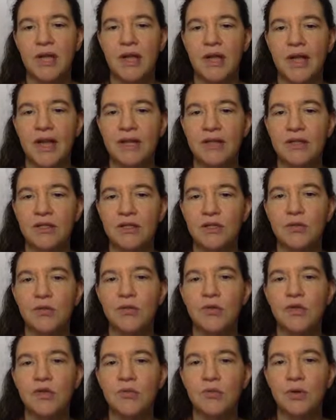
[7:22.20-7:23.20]
And so
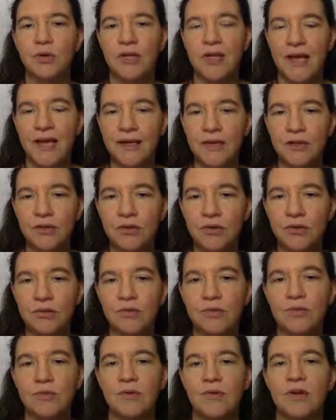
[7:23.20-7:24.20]
you would like
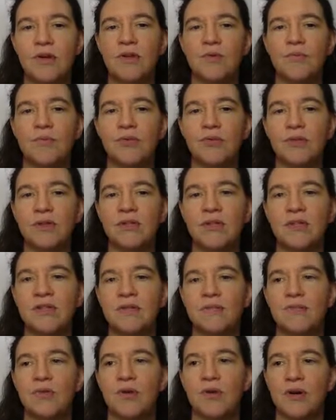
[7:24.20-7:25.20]
to put this
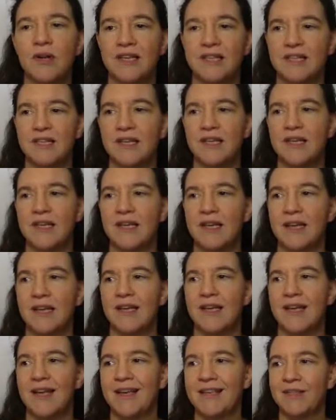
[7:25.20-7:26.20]
more
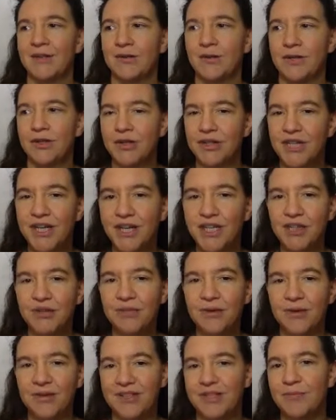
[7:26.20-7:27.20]
as a contradiction,
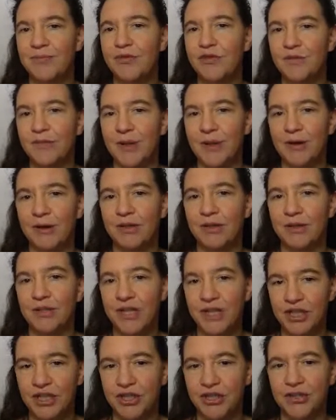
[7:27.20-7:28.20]
or as a proof by
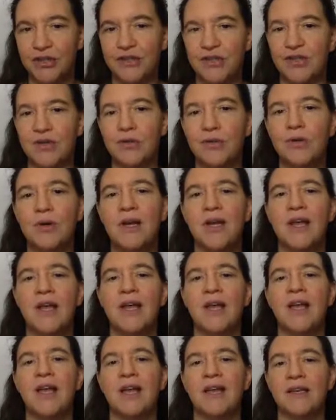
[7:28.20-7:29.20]
contradiction. So
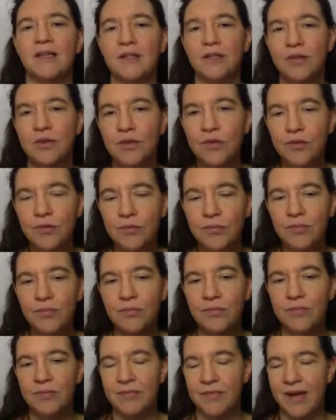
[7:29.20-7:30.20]
assume,
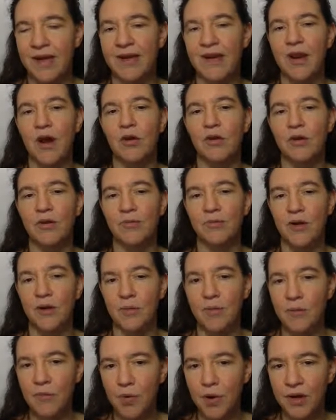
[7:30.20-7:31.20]
and now your
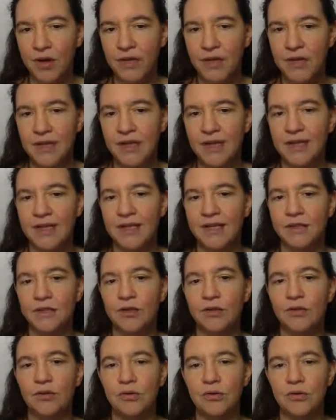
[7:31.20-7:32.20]
problem one is
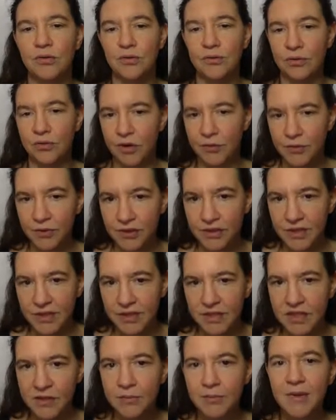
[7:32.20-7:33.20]
your new cool crypto
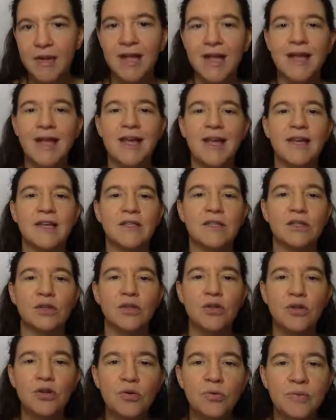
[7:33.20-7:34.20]
system,
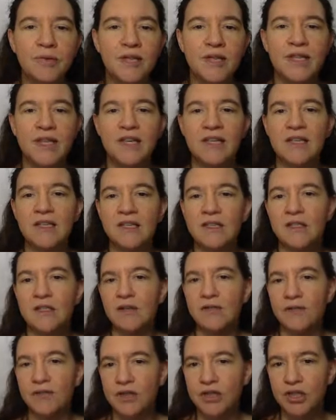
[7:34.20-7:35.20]
assume that there is an
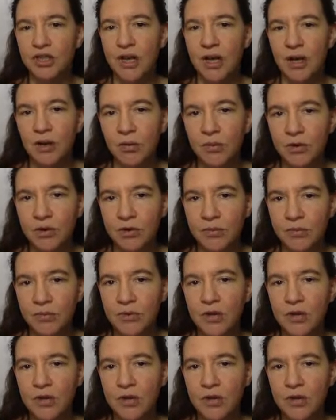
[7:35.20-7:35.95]
efficient algorithm